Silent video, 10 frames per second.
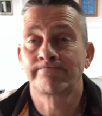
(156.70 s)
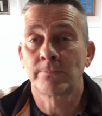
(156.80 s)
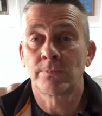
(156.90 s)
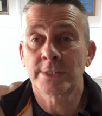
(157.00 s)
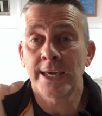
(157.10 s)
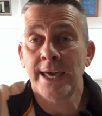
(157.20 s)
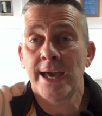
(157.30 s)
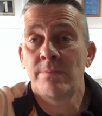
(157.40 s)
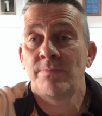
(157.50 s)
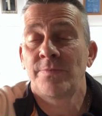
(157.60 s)
take
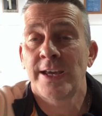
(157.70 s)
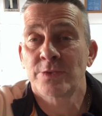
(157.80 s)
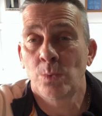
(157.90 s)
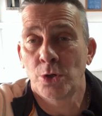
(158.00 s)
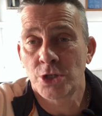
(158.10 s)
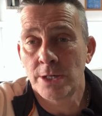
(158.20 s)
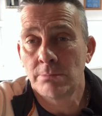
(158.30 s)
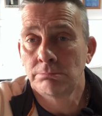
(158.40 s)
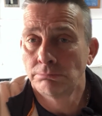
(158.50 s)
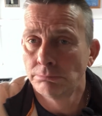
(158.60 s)
care. Thanks for watching.
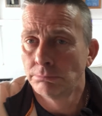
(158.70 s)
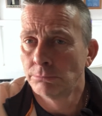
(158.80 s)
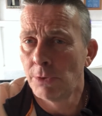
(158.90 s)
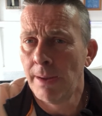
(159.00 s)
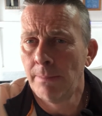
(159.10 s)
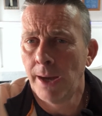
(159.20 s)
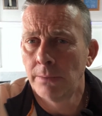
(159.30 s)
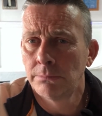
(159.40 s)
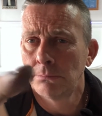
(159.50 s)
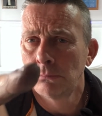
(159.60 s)
Remember,
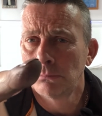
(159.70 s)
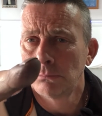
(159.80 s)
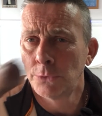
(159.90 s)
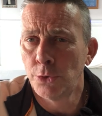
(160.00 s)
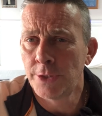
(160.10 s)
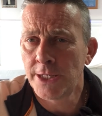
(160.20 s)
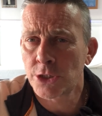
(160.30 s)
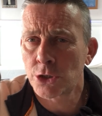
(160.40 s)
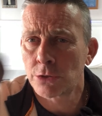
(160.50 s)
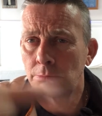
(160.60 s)
new
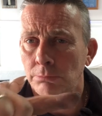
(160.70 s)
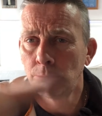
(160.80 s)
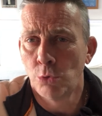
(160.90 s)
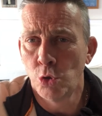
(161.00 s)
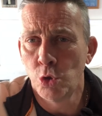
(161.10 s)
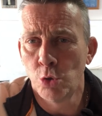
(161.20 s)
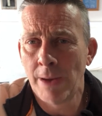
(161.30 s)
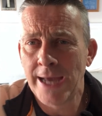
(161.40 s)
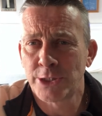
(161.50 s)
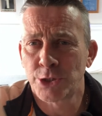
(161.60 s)
discs, new
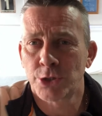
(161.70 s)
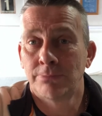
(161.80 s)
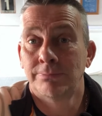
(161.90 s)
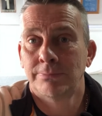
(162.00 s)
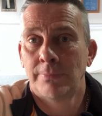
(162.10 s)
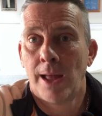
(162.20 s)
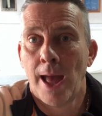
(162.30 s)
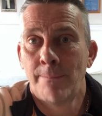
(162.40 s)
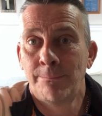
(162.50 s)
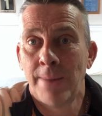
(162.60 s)
pads.
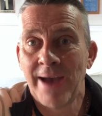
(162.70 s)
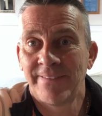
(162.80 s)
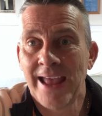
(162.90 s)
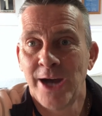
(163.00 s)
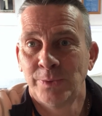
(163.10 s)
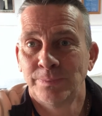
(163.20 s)
Bye for now.